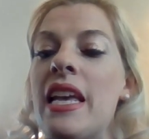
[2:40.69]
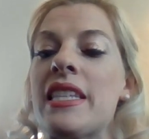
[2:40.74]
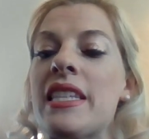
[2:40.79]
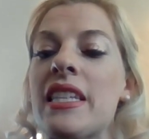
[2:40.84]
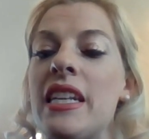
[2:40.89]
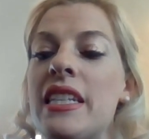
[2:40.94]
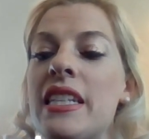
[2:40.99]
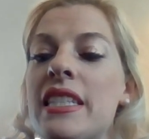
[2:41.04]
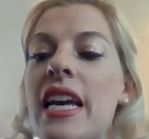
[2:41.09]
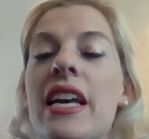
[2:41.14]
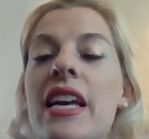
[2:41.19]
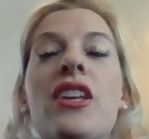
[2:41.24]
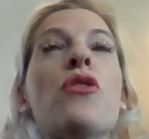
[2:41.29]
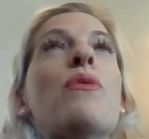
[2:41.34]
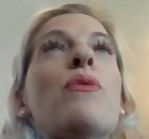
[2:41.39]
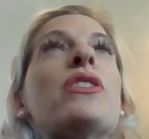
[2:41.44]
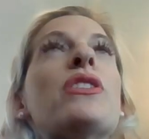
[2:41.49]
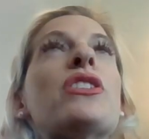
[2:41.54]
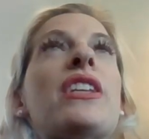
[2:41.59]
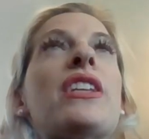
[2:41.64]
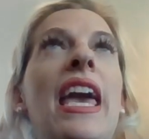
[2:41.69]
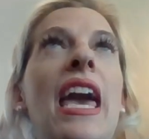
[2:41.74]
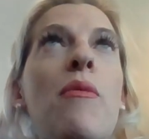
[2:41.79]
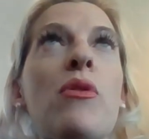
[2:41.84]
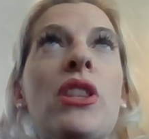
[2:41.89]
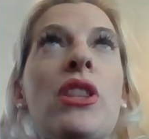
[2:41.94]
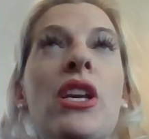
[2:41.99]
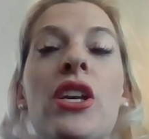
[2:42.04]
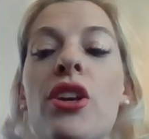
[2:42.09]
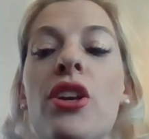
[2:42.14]
It's going to tell you which
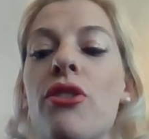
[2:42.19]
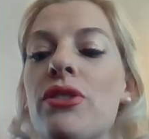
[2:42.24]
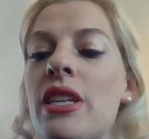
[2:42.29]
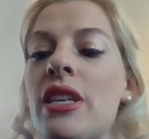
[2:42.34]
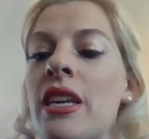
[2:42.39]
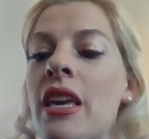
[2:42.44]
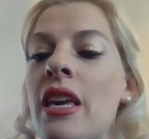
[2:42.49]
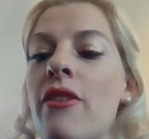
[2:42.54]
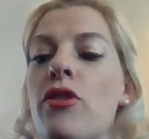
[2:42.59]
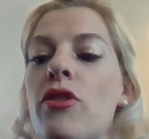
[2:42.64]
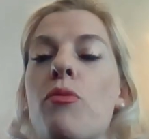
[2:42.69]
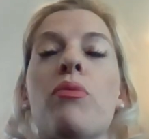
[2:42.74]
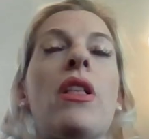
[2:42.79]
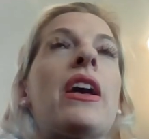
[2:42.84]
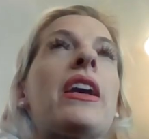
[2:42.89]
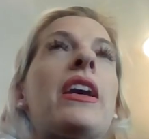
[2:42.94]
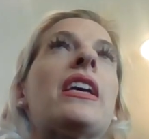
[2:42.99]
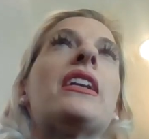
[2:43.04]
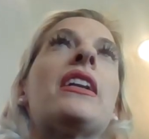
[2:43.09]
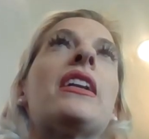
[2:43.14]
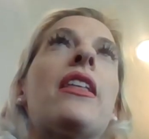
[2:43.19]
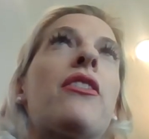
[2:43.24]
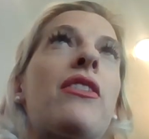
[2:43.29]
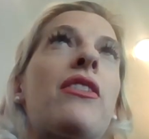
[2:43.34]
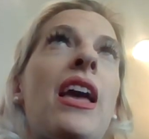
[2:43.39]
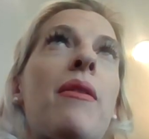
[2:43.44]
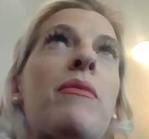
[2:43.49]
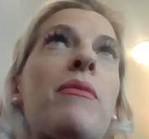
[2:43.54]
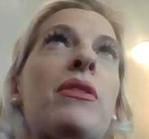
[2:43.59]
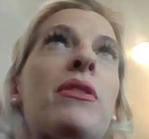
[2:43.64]
camera that you're using. If you plug in
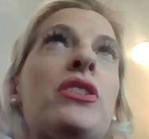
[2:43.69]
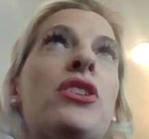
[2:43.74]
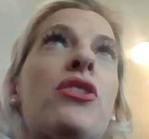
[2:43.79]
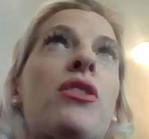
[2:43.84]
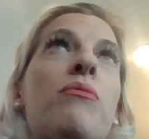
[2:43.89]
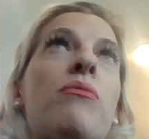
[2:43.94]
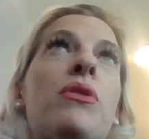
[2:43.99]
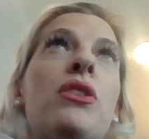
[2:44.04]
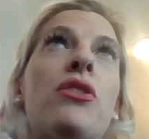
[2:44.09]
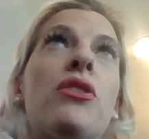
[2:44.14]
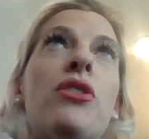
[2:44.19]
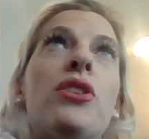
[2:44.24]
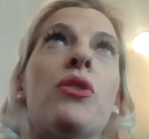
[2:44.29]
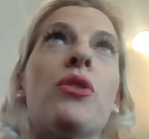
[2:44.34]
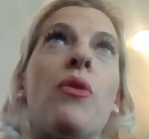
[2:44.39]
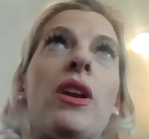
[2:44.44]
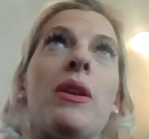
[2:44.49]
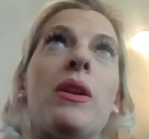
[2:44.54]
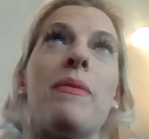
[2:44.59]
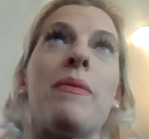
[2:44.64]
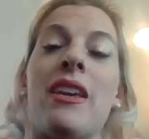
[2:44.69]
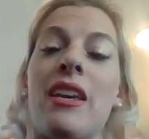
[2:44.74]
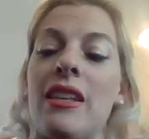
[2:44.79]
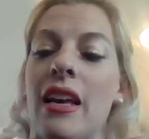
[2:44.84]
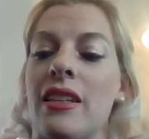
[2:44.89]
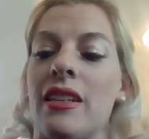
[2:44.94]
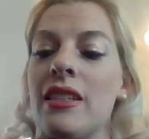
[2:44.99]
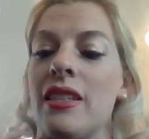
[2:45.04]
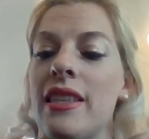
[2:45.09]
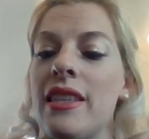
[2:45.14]
another camera to your computer, you want to be
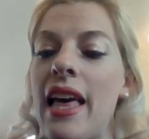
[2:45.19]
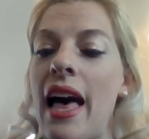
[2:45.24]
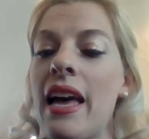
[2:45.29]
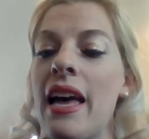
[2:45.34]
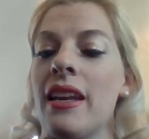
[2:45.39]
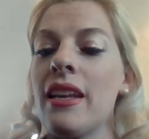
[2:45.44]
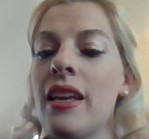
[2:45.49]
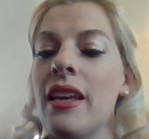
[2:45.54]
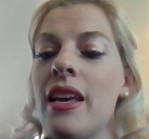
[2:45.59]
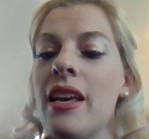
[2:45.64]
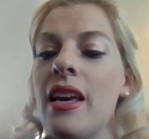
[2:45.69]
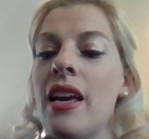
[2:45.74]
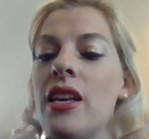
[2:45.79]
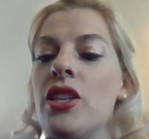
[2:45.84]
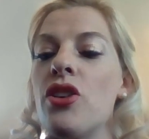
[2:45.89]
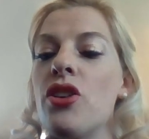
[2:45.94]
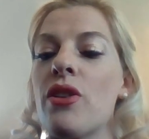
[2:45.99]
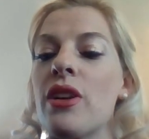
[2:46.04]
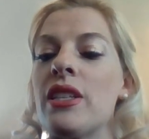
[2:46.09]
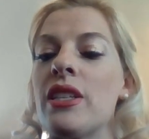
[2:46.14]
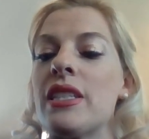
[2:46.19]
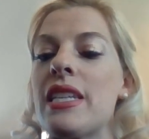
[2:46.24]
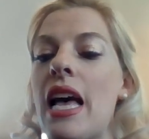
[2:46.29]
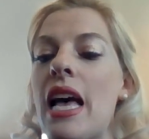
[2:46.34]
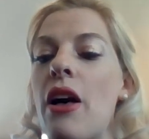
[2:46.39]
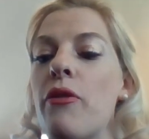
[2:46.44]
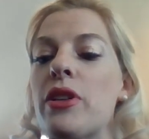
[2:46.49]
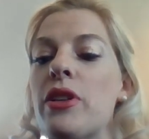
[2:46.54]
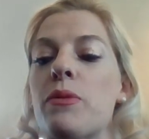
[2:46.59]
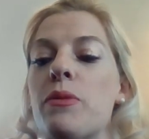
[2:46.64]
connected to that. You can
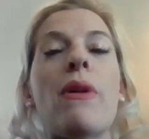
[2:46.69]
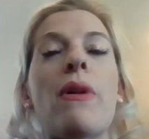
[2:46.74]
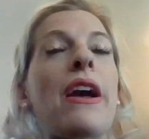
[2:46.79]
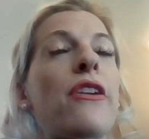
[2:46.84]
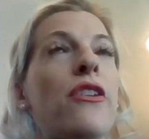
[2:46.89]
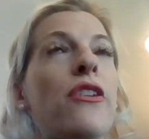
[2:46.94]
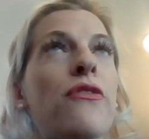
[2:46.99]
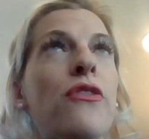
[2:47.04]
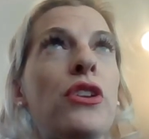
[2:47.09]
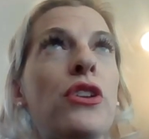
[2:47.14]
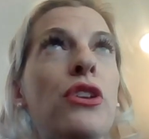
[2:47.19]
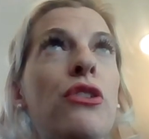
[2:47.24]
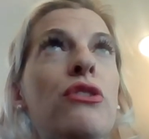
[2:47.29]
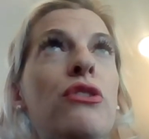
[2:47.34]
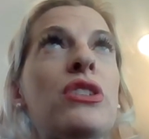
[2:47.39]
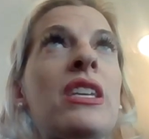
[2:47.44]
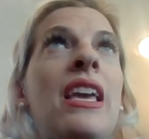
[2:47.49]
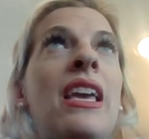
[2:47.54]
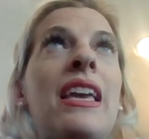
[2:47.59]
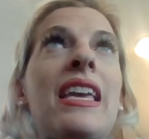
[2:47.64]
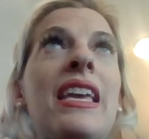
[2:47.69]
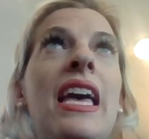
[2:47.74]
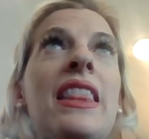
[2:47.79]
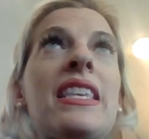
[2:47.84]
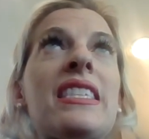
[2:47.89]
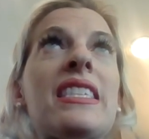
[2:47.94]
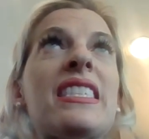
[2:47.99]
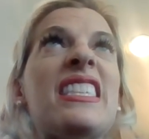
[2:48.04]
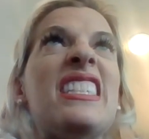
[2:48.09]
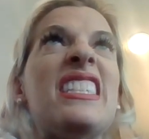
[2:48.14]
tell which microphone you're using.
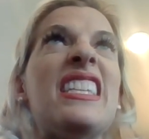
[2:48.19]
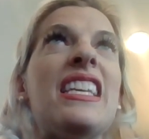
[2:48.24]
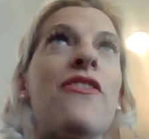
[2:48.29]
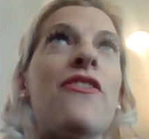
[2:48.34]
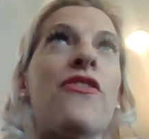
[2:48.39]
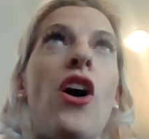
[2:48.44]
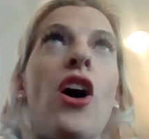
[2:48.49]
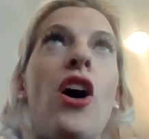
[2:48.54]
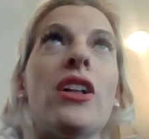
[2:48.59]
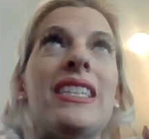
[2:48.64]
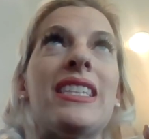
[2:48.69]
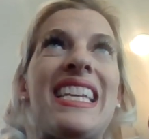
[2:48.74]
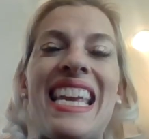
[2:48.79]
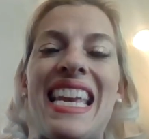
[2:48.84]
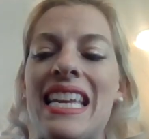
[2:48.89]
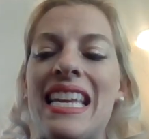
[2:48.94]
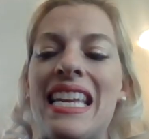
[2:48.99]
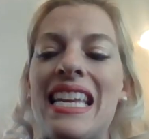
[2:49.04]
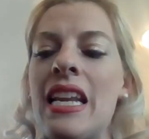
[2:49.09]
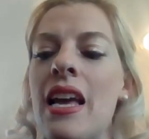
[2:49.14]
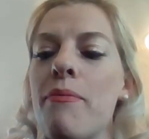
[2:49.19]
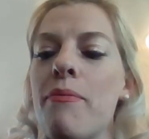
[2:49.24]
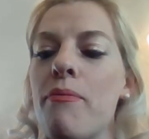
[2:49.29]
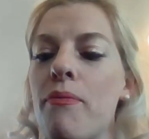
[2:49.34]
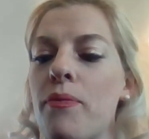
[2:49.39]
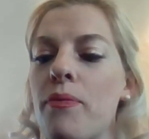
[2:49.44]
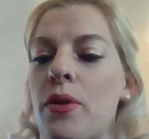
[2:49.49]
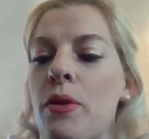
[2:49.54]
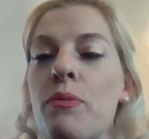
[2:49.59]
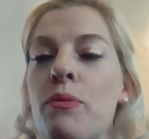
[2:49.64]
Again, this is the default in
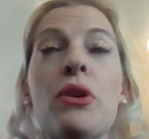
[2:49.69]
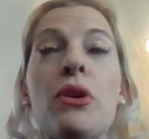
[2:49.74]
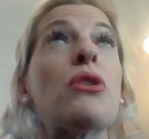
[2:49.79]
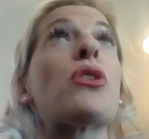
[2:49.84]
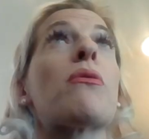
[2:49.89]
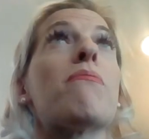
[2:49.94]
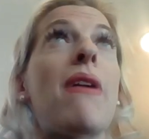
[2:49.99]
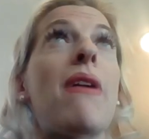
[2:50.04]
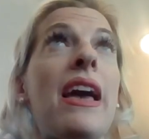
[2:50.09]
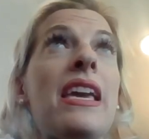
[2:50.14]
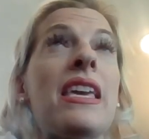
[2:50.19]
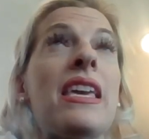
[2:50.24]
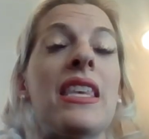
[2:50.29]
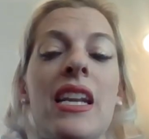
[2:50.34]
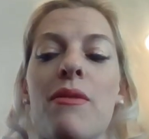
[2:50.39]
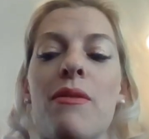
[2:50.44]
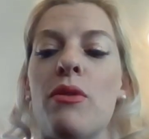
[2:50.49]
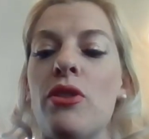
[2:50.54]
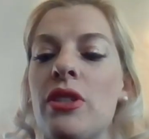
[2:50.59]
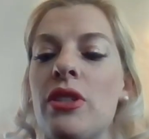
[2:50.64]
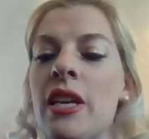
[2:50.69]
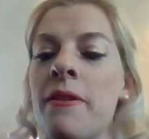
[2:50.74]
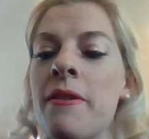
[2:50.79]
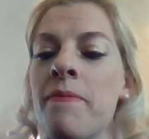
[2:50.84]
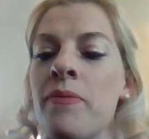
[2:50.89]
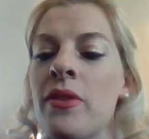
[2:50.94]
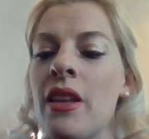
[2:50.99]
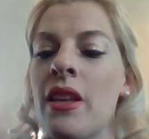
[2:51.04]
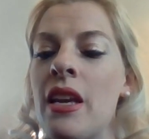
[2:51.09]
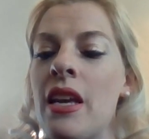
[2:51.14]
computer mic that I'm
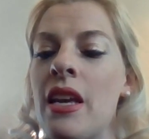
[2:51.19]
using.